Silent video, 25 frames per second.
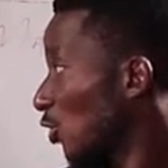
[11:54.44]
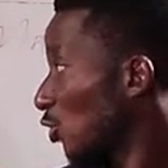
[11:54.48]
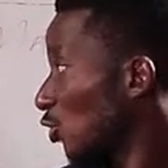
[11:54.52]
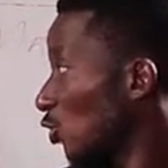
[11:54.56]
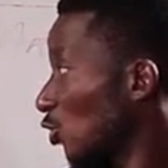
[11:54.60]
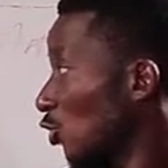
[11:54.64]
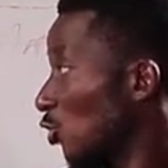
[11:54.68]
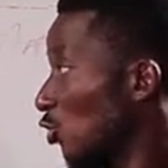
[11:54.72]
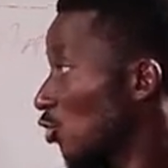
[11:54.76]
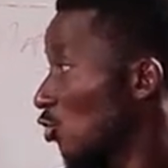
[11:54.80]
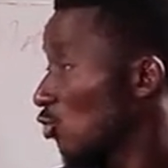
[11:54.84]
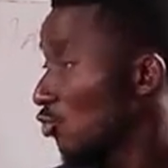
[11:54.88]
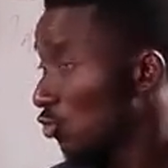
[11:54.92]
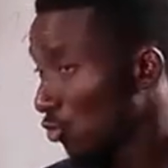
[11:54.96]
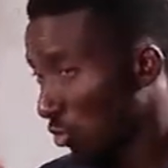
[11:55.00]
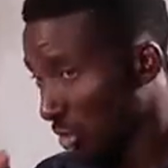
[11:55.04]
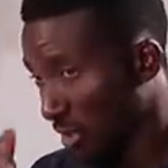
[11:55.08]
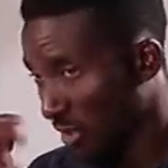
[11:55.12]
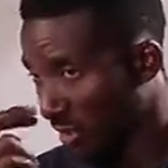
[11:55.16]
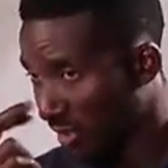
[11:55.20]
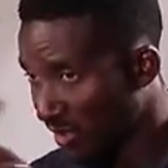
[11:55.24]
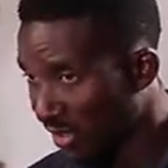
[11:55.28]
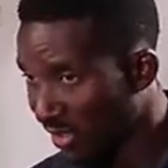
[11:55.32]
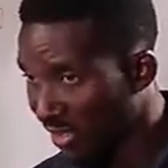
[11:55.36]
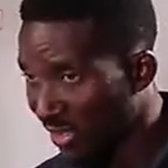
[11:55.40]
now see that
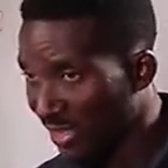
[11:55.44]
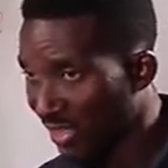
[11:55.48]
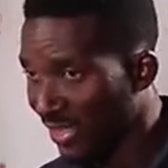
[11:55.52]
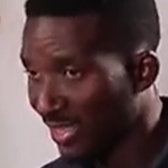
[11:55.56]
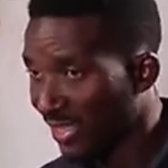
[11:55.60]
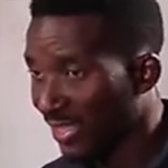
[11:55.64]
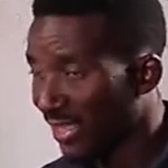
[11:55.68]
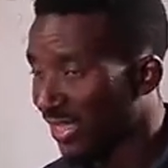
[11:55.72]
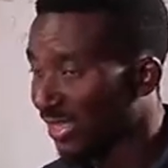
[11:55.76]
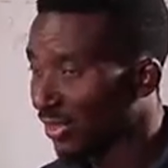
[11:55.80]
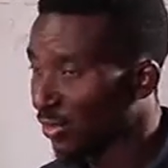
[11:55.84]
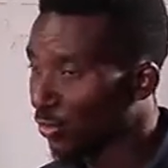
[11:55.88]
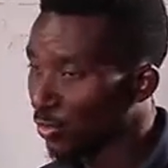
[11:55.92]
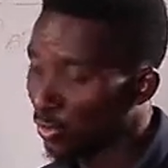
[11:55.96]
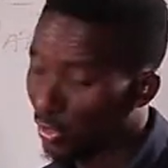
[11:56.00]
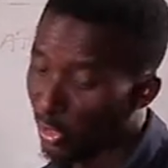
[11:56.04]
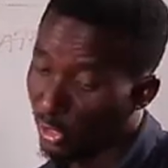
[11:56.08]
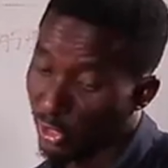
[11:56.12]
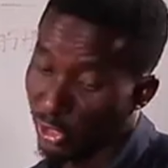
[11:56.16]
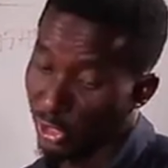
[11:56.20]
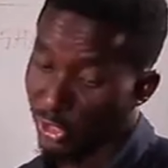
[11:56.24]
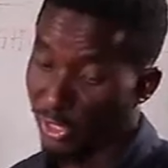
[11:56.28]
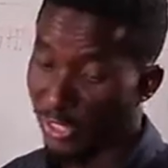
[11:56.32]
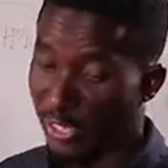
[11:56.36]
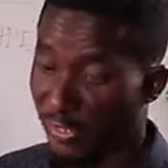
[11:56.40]
on the left,
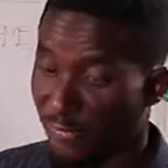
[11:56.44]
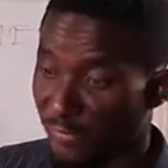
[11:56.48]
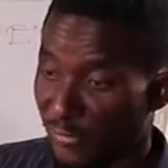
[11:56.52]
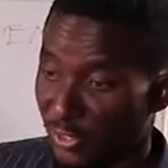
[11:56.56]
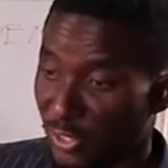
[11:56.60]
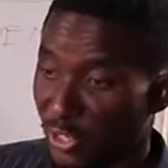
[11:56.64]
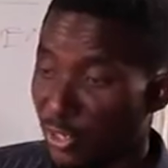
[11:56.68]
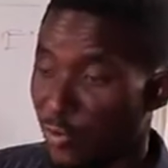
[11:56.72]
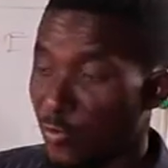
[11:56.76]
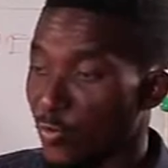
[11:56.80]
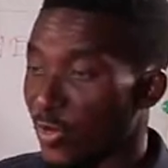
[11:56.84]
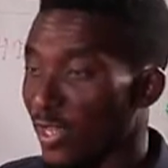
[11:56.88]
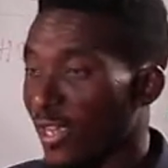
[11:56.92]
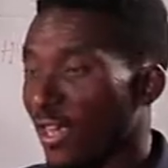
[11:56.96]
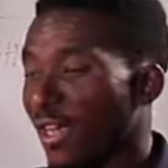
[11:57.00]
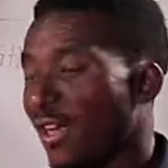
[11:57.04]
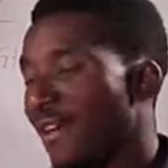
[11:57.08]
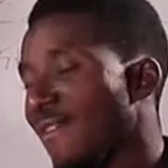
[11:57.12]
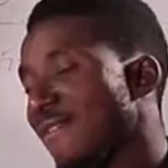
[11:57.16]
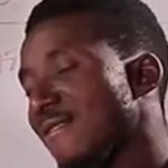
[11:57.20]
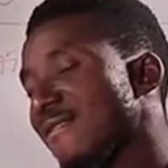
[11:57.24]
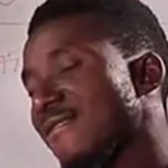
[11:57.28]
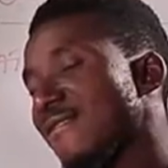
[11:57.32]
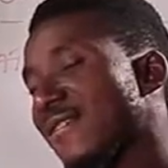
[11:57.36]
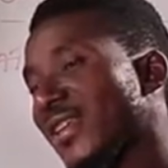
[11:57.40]
I have
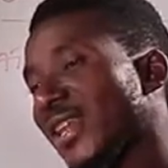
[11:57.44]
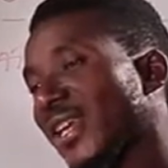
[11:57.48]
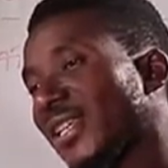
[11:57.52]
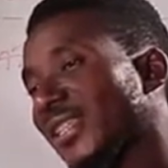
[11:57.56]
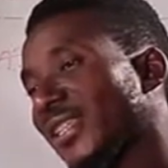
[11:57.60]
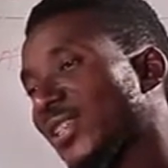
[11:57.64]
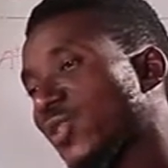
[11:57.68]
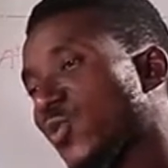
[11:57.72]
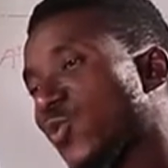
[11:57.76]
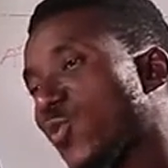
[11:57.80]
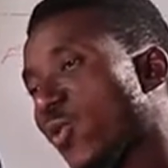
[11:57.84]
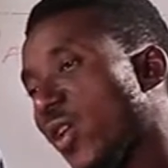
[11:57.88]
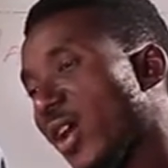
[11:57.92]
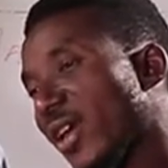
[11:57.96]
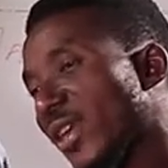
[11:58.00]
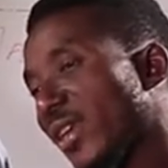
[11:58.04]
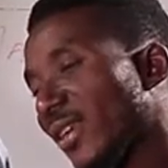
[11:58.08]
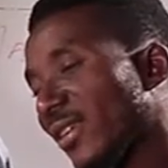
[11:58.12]
19y over 19,